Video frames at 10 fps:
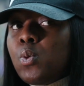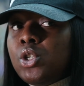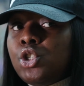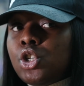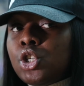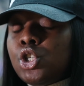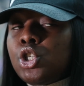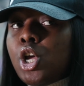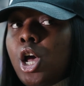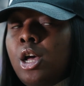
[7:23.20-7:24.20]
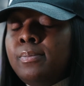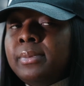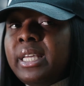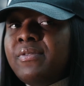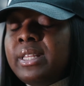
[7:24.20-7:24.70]
was just
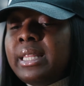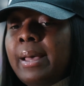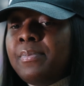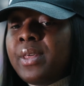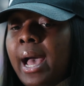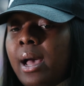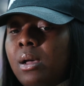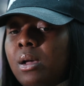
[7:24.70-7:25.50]
giving them that,